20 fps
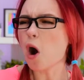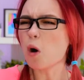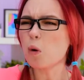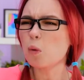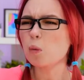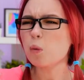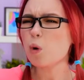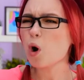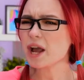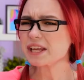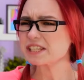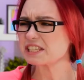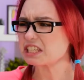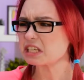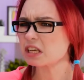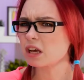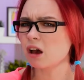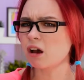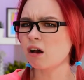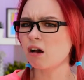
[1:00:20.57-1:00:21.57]
What?
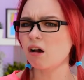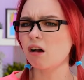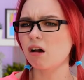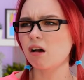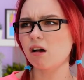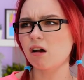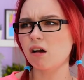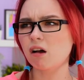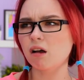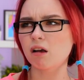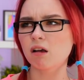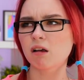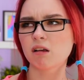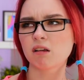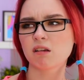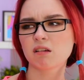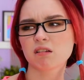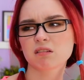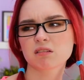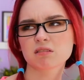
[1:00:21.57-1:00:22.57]
But I love my
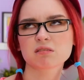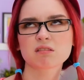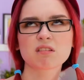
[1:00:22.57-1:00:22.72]
sweets!